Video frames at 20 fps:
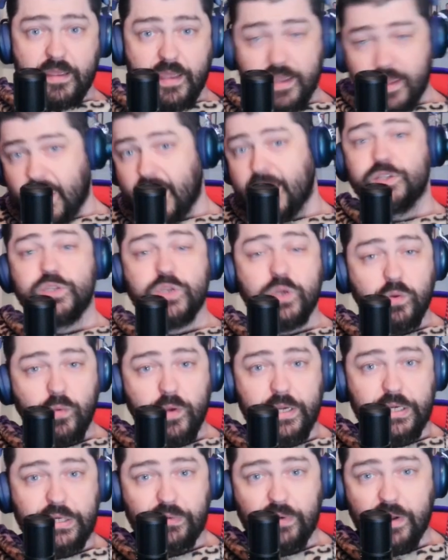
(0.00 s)
in case you're
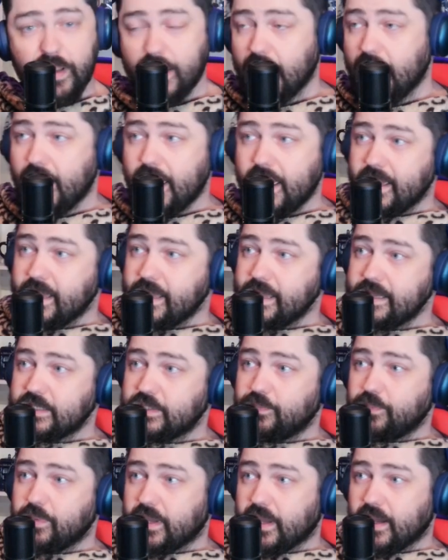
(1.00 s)
wondering, is
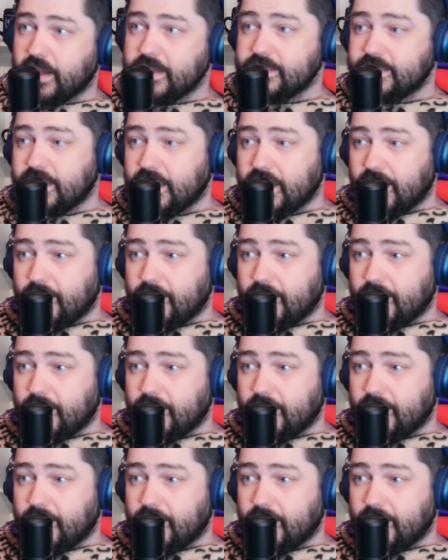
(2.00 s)
because